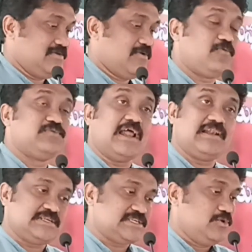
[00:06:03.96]
of
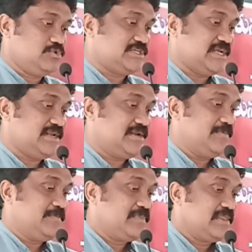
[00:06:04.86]
that
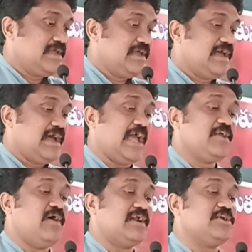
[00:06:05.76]
resolution,
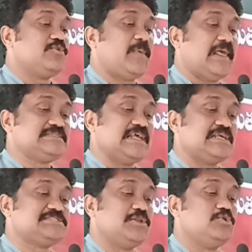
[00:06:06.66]
I wanted to place a
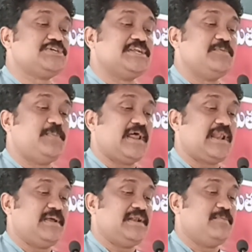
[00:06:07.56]
resolution in
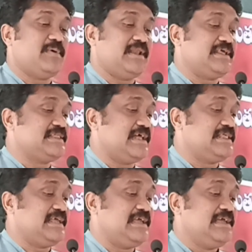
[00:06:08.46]
Parliament demanding that
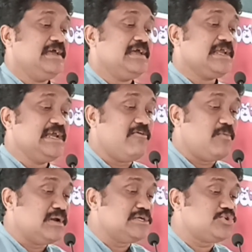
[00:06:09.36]
the
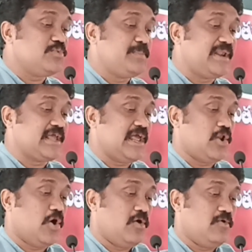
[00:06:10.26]
government should bring a
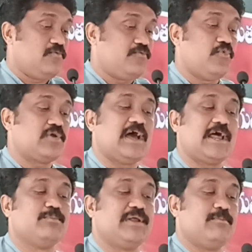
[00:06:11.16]
law for
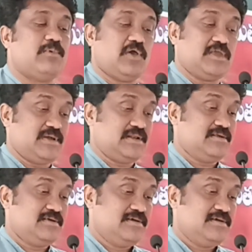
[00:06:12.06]
urban employment.